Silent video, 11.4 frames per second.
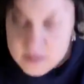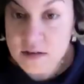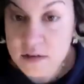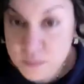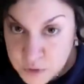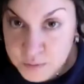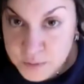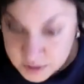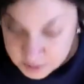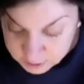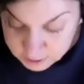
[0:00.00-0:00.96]
is
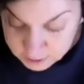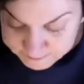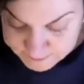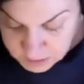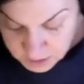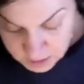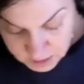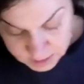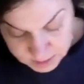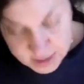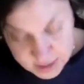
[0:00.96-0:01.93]
permanent.
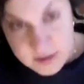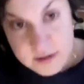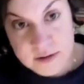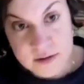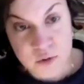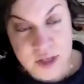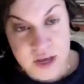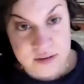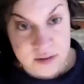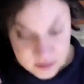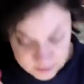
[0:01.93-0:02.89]
It lingers with us in the